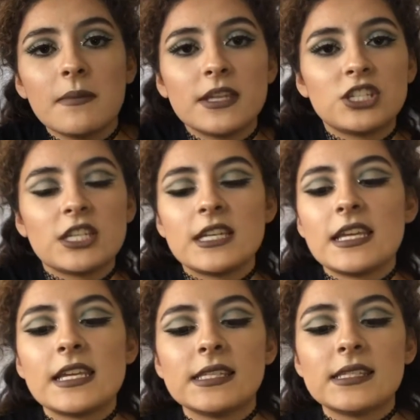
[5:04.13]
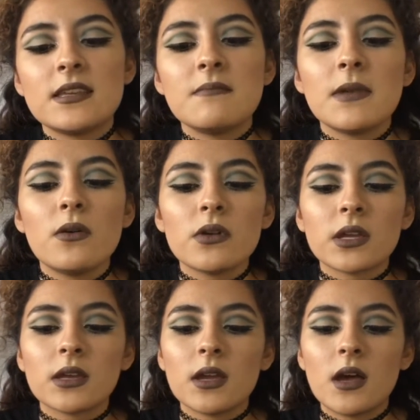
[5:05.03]
to mention is the
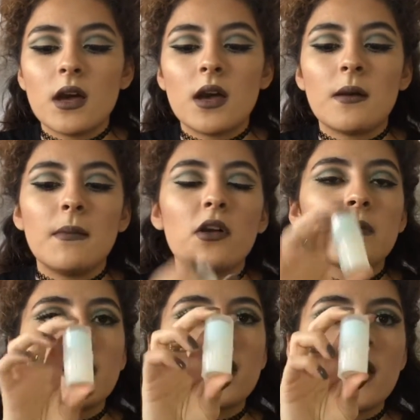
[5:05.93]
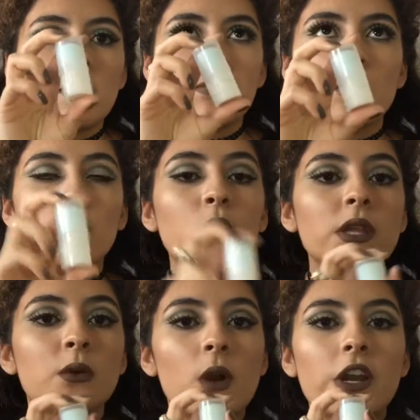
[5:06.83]
Milk Makeup
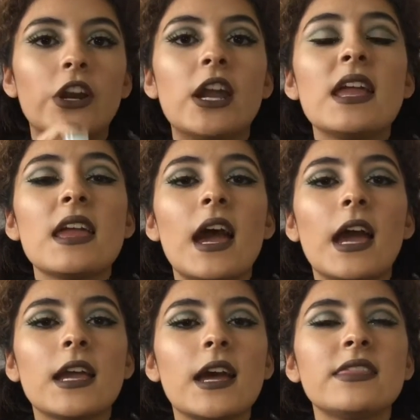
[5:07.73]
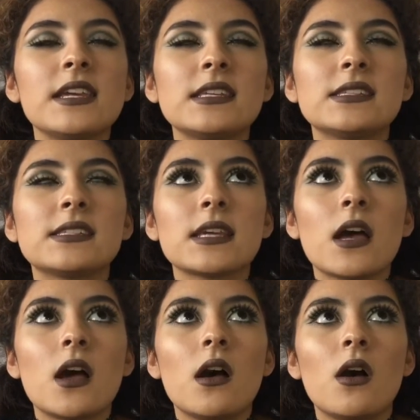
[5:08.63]
Cooling Water. I got this
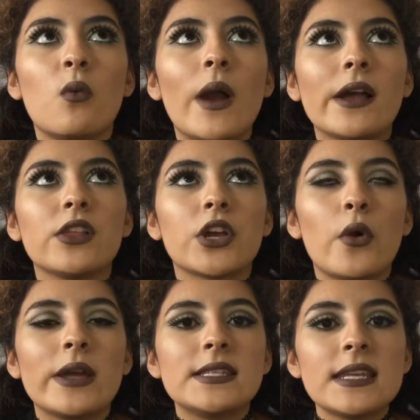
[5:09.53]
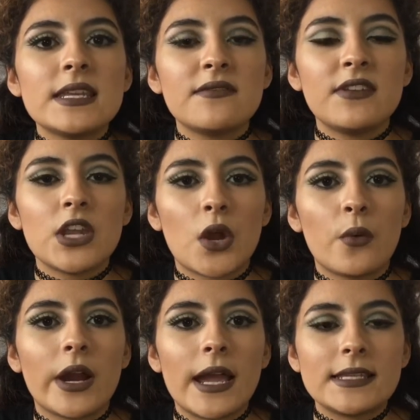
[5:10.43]
a while ago. I did it in a video
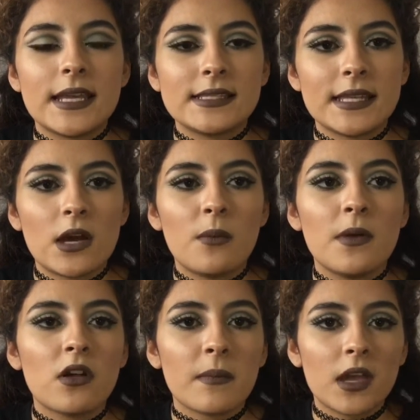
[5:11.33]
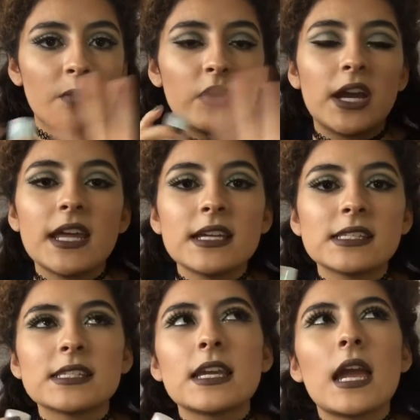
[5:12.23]
where I tested out Milk Makeup
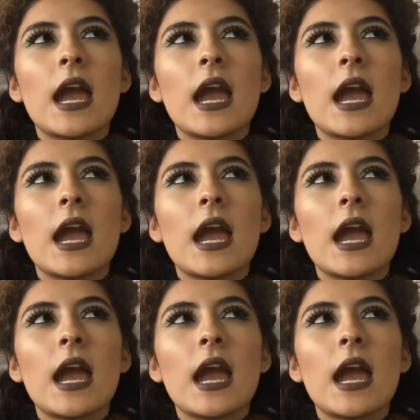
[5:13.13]
products.